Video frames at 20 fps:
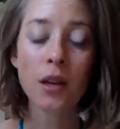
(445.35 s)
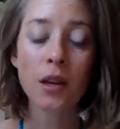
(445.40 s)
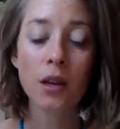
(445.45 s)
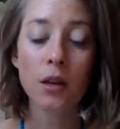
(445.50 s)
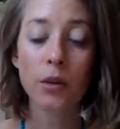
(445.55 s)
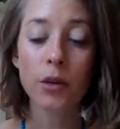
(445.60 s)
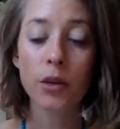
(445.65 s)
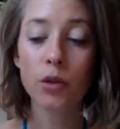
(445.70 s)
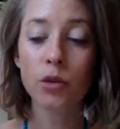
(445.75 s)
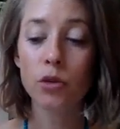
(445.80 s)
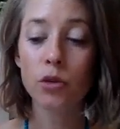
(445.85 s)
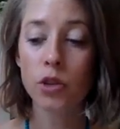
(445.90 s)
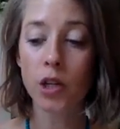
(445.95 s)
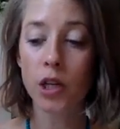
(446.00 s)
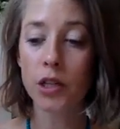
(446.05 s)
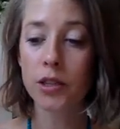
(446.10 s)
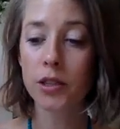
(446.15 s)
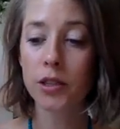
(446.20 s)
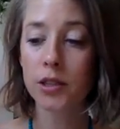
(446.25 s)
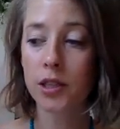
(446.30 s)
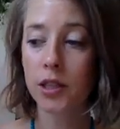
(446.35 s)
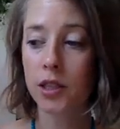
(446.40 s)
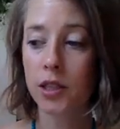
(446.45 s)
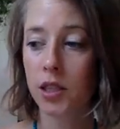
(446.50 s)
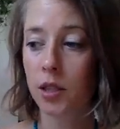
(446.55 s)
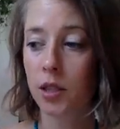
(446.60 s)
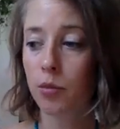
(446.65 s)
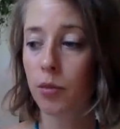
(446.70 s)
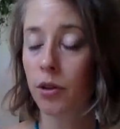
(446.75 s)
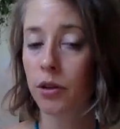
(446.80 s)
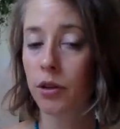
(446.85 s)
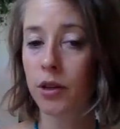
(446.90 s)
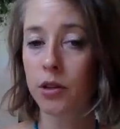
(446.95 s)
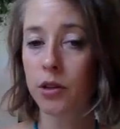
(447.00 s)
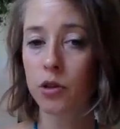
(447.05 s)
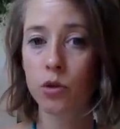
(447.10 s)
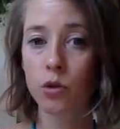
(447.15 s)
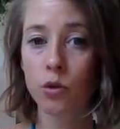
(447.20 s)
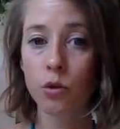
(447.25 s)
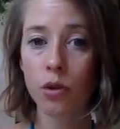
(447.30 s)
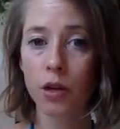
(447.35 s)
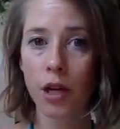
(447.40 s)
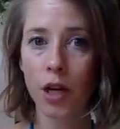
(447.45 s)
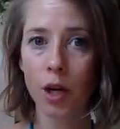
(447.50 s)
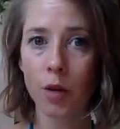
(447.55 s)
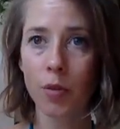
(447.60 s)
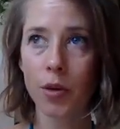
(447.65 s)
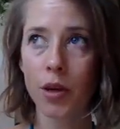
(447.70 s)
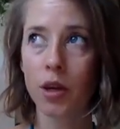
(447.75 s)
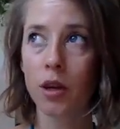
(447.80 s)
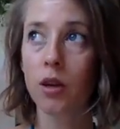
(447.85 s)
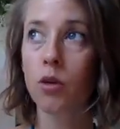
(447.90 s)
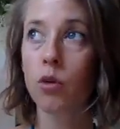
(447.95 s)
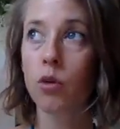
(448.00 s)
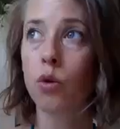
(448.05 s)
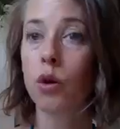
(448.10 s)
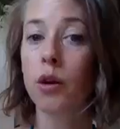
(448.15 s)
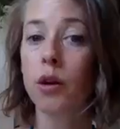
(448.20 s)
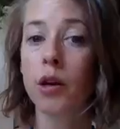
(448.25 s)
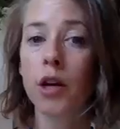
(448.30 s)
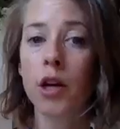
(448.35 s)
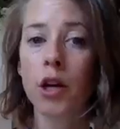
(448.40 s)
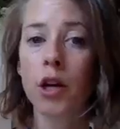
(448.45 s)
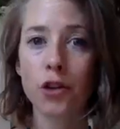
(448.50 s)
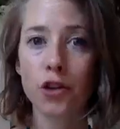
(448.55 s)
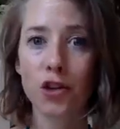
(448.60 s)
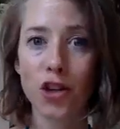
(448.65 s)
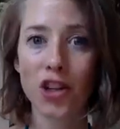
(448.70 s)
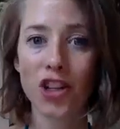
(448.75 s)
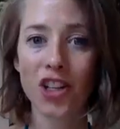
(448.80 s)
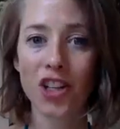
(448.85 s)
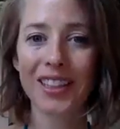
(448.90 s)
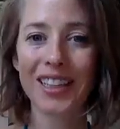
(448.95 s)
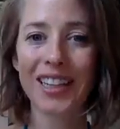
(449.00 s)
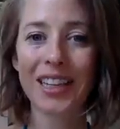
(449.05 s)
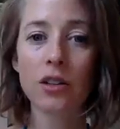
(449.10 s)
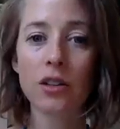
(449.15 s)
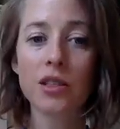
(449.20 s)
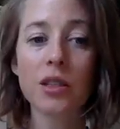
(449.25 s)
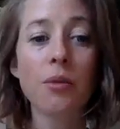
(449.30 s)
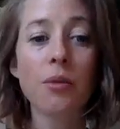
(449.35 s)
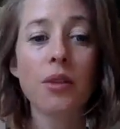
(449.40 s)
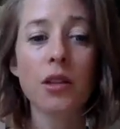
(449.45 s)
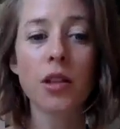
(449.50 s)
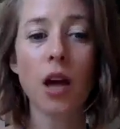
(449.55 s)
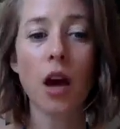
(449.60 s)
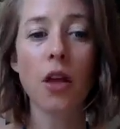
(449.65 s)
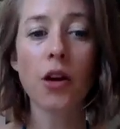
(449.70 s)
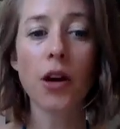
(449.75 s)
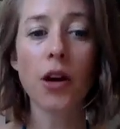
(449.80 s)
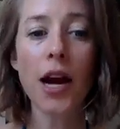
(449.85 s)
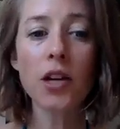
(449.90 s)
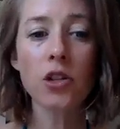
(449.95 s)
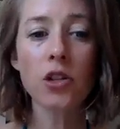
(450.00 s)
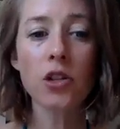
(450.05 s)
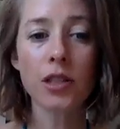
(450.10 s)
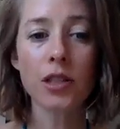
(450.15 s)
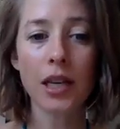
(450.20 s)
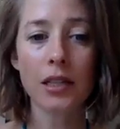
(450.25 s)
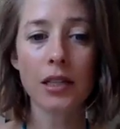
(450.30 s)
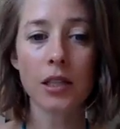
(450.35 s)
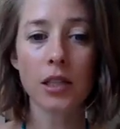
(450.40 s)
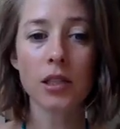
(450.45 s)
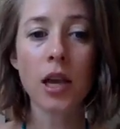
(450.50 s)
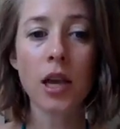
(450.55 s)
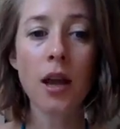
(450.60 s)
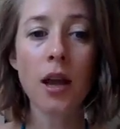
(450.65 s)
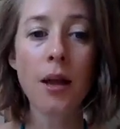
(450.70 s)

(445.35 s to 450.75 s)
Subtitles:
And when you start to dig deep, whether that's through therapy or journaling or some of these other exercises,